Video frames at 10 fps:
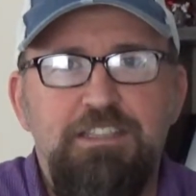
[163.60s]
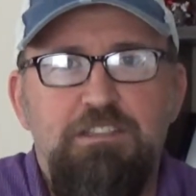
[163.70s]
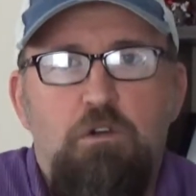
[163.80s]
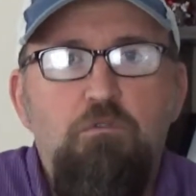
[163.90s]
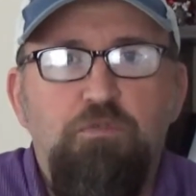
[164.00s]

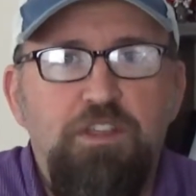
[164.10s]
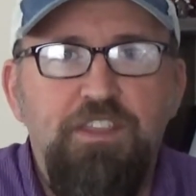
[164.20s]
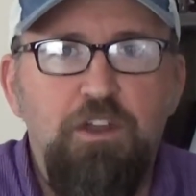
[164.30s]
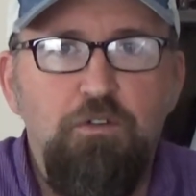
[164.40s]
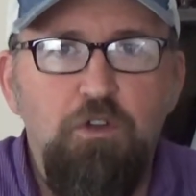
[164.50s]
hopefully they
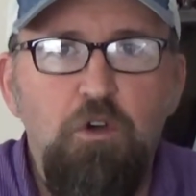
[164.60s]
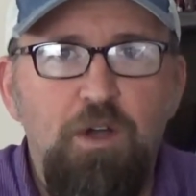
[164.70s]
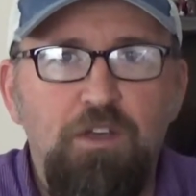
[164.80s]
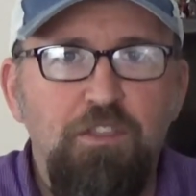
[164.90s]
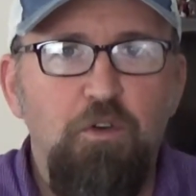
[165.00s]
don't know
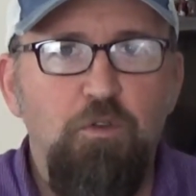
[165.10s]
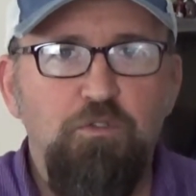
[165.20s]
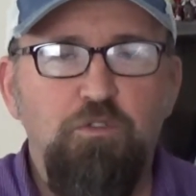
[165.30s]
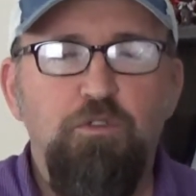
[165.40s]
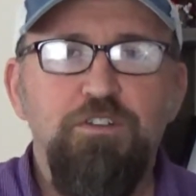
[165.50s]
how the whole
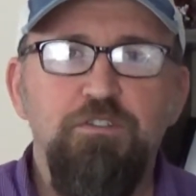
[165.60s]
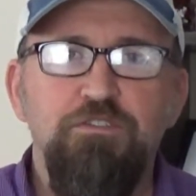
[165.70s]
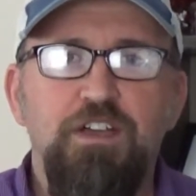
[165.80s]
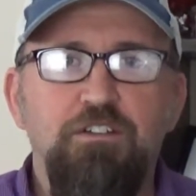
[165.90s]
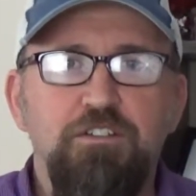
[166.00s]
story turns out,